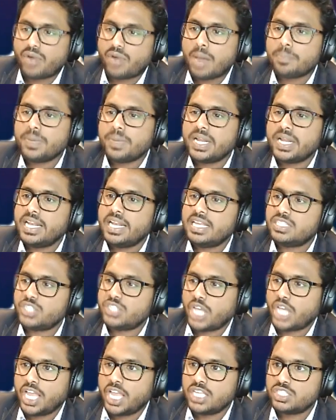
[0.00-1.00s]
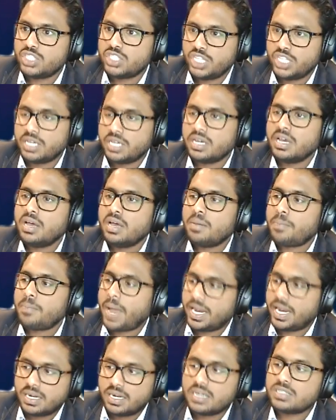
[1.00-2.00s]
rapidly changing
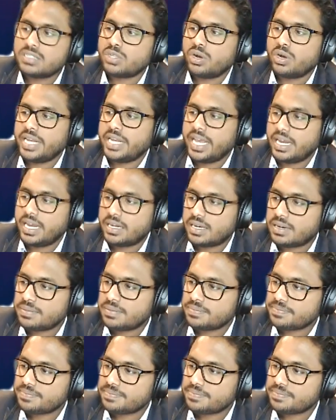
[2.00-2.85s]
patterns on data.